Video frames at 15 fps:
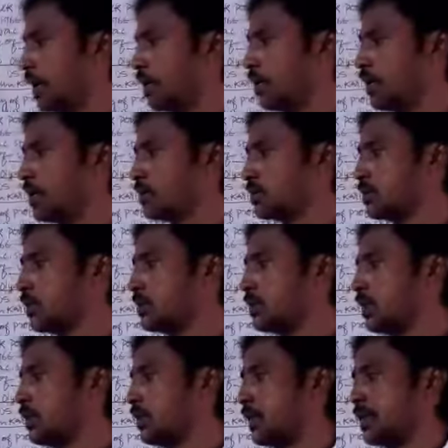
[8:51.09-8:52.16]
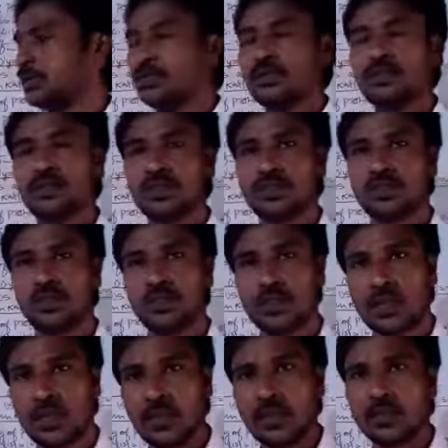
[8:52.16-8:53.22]
and lasted till
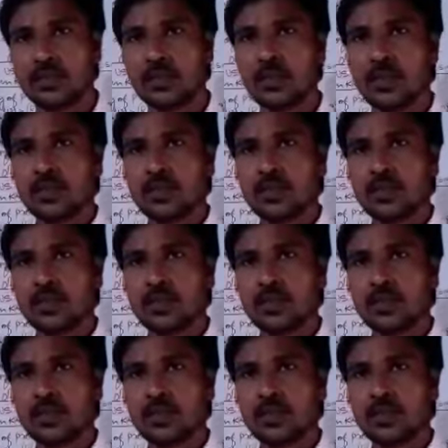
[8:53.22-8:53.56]
1968.